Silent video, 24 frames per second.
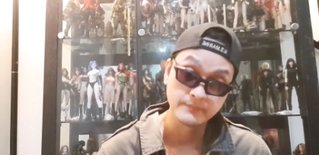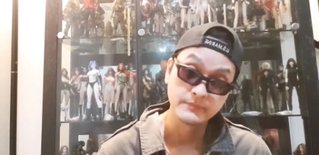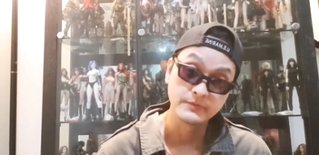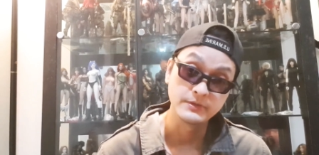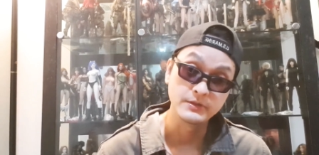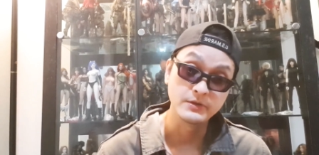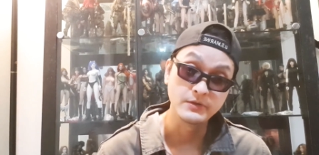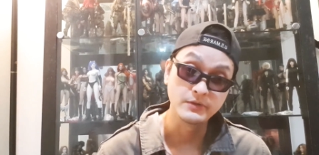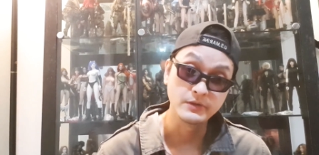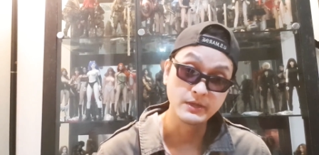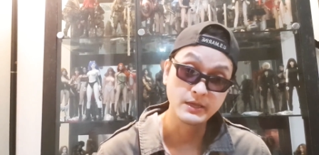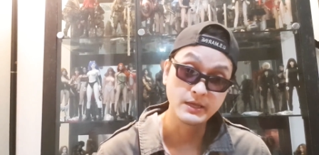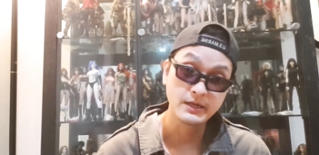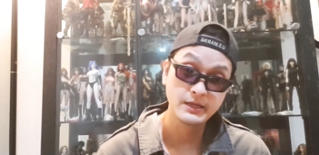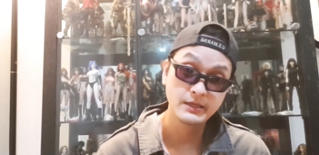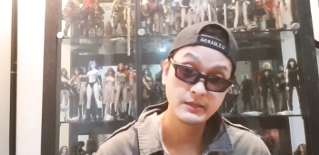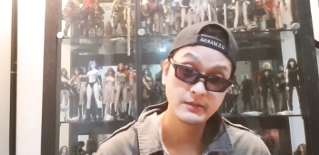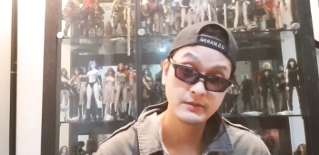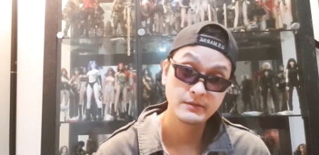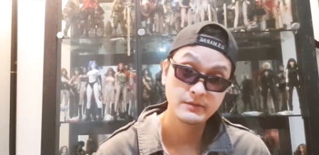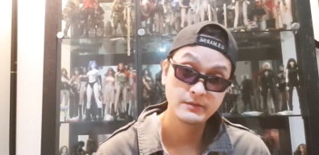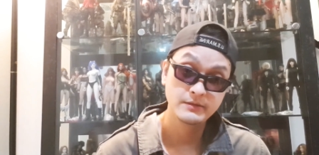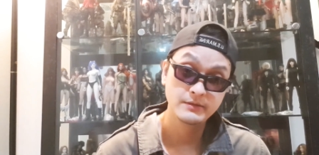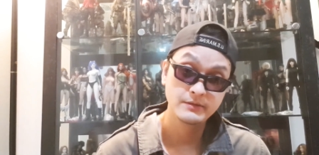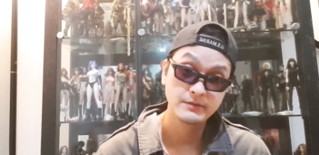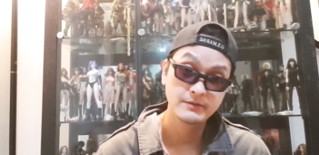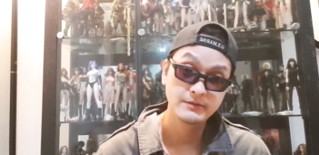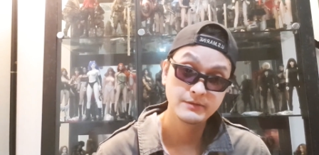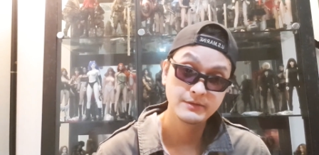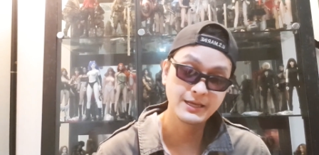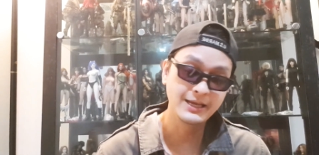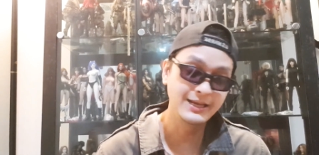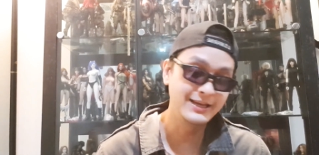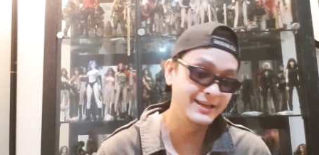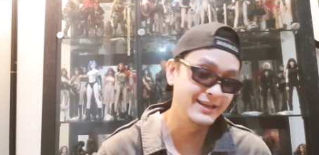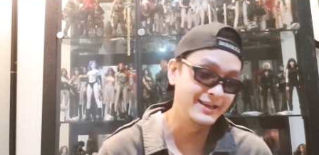Do you get it?
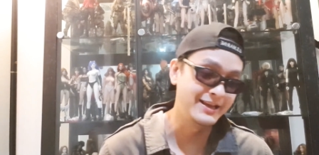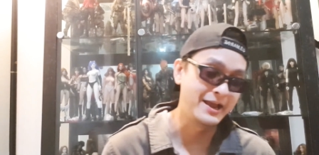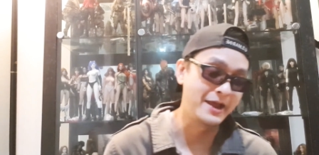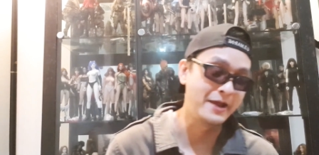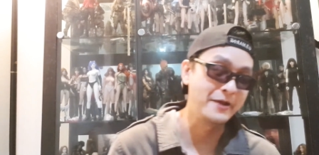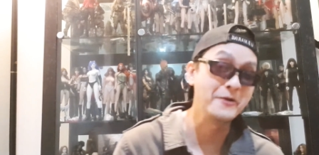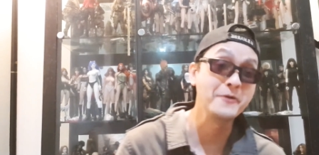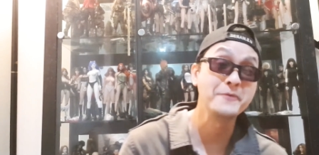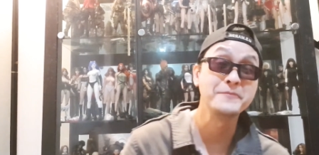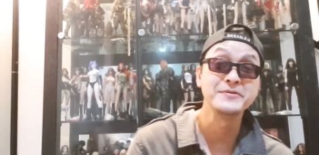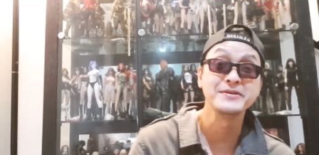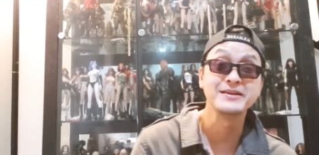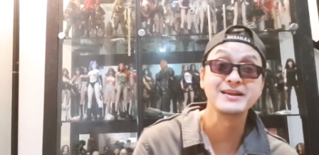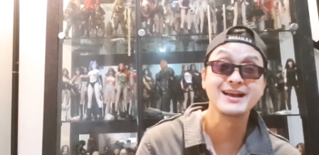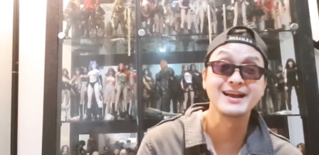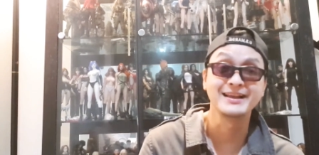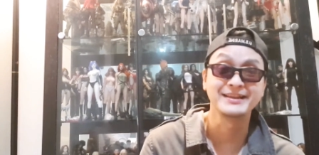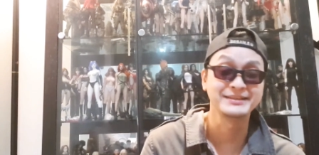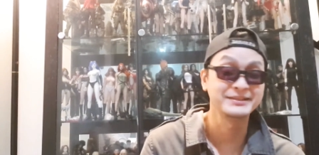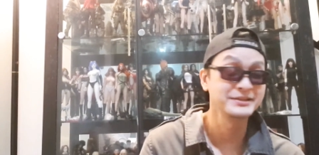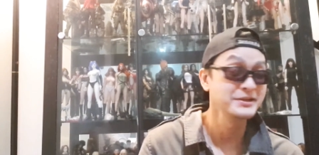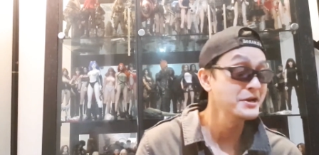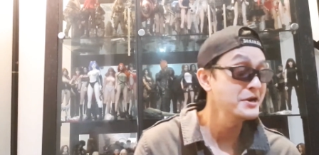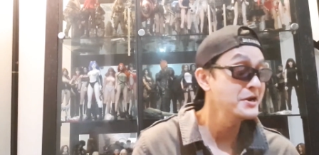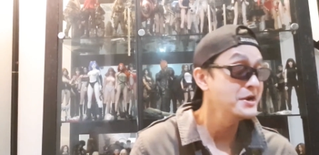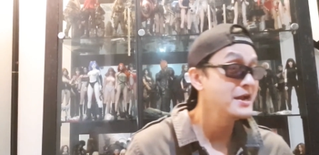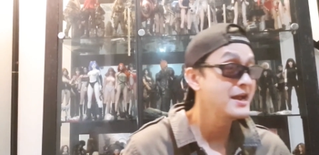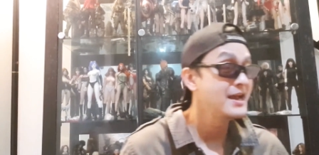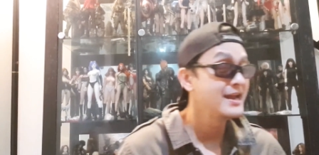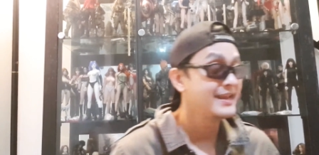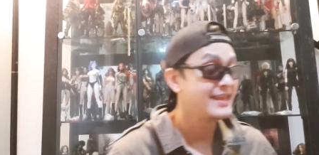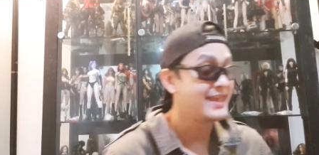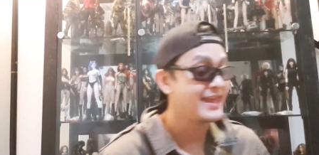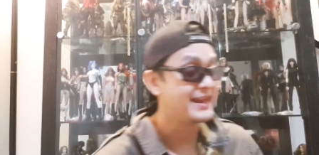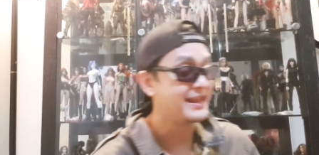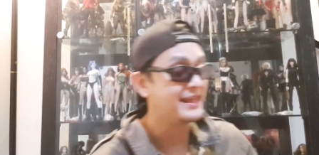I hope you guys
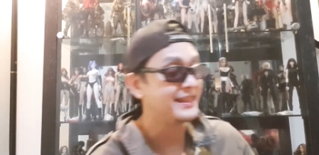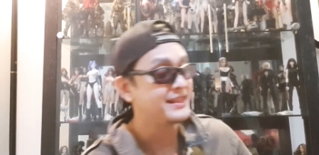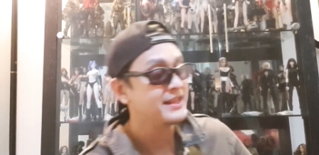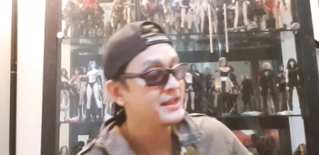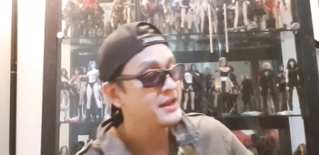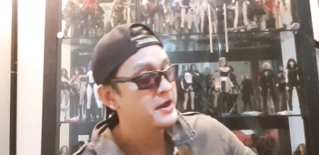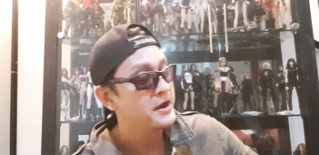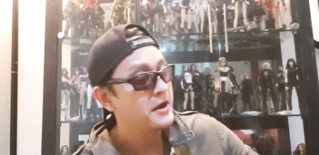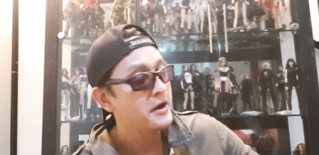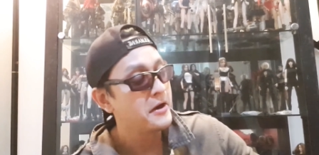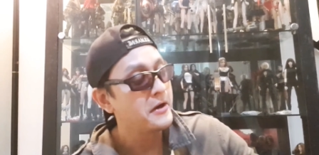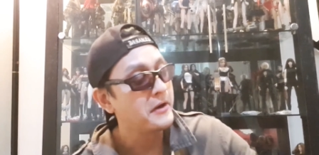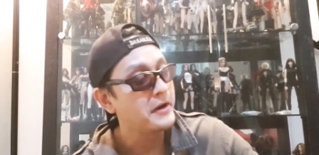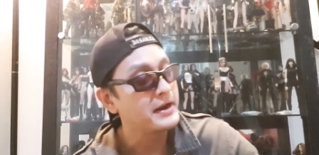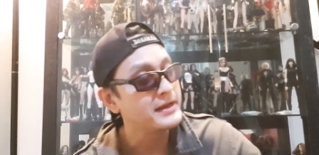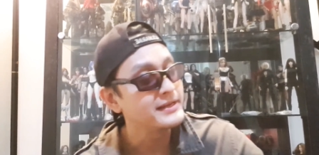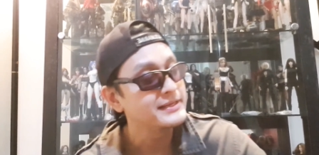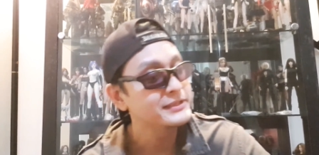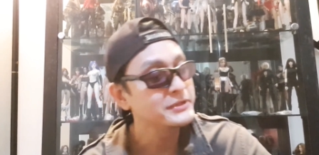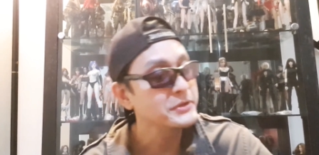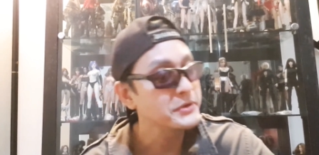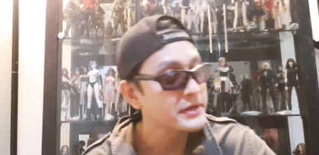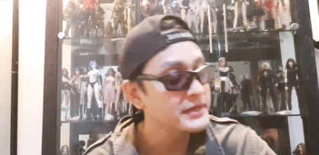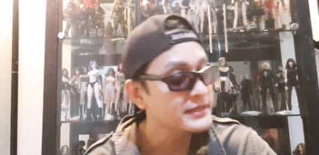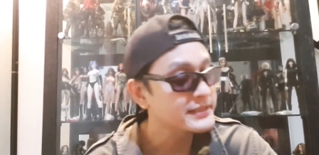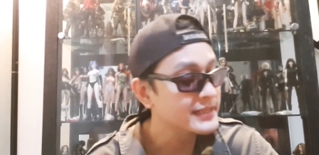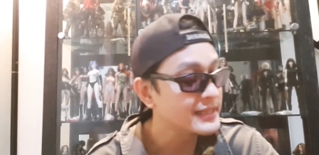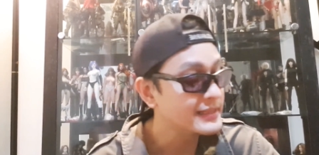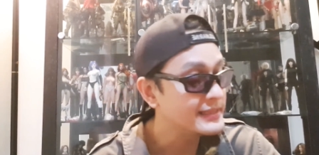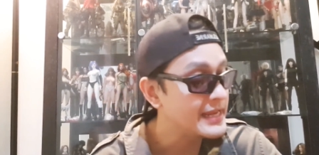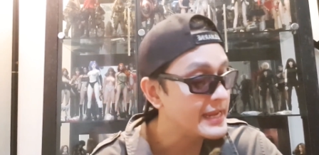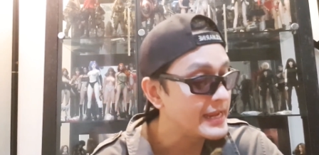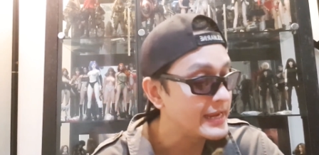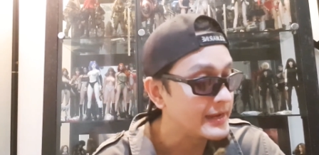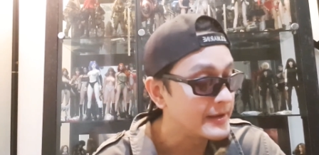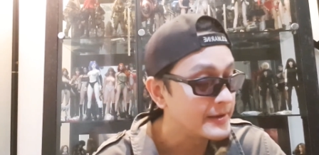get it. All right, so here's the
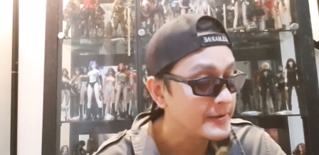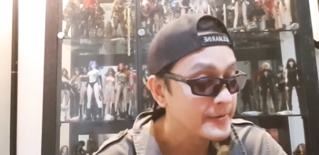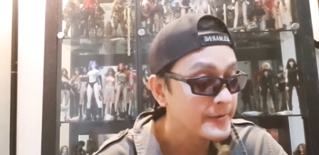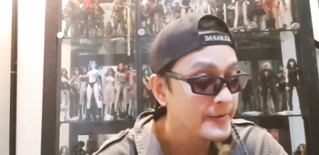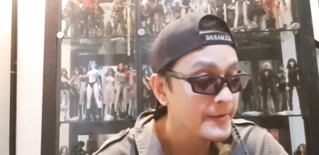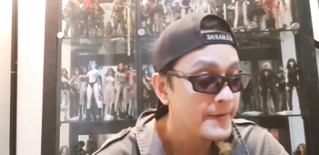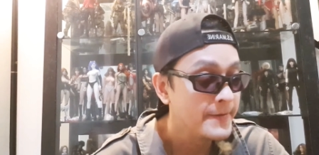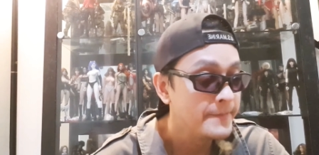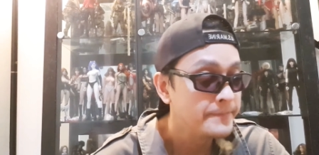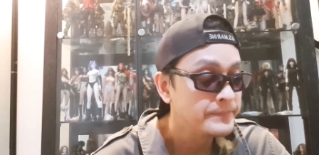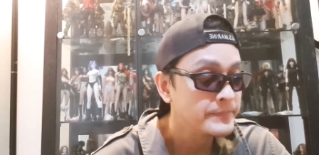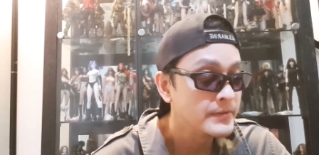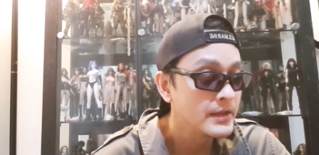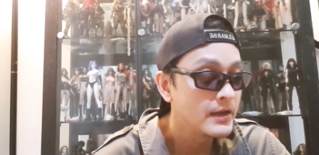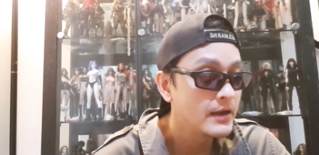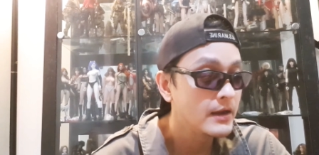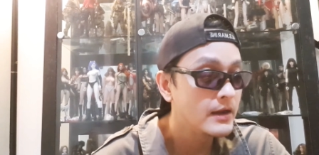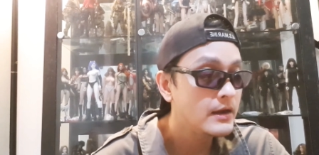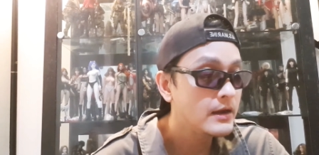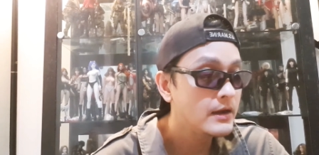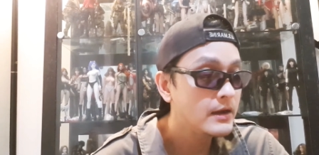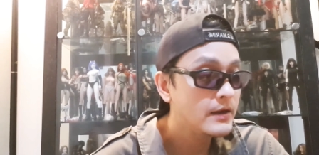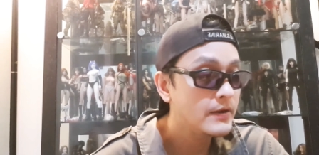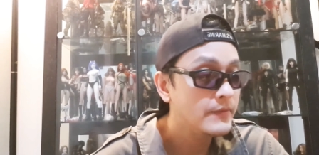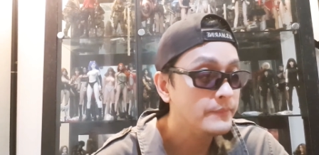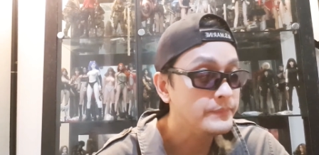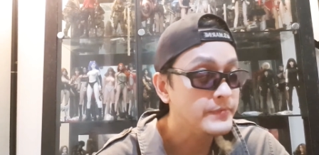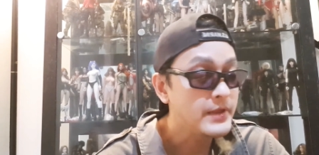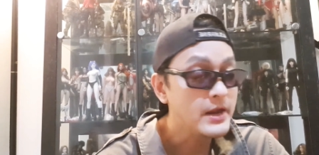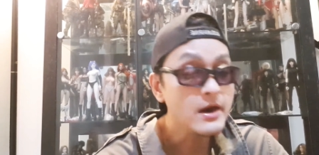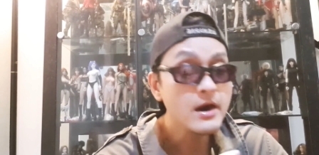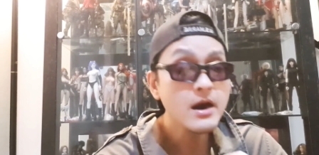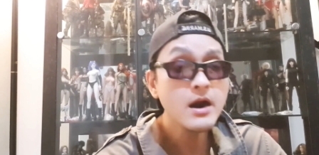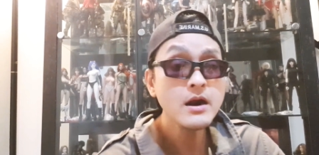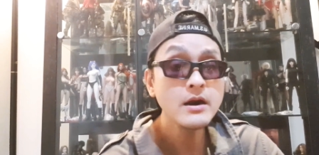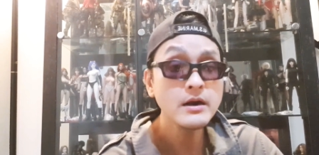thing,
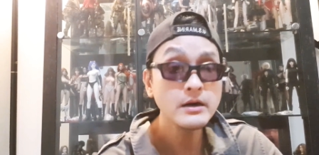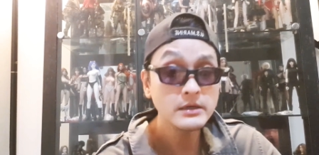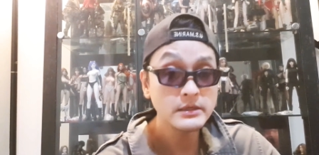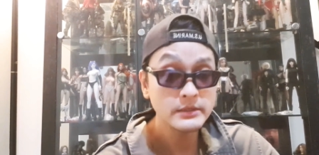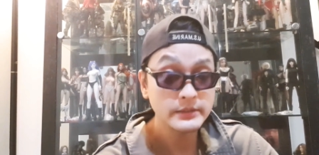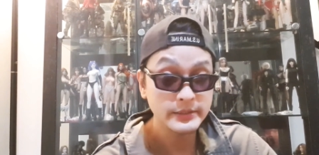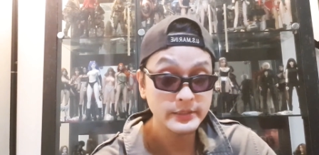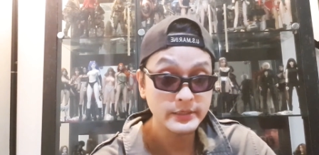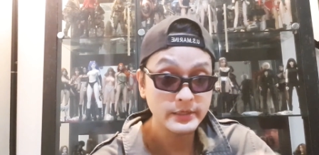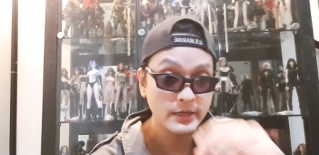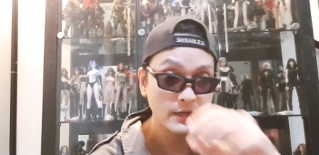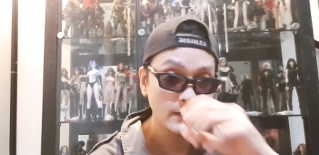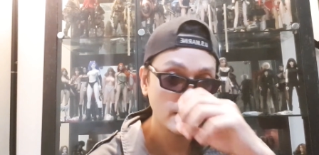there are